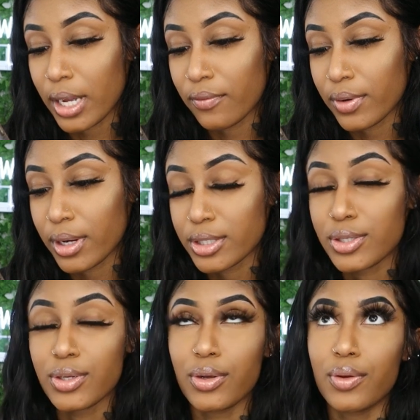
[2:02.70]
or whatever
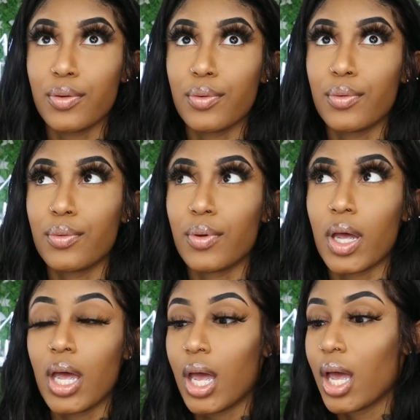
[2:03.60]
to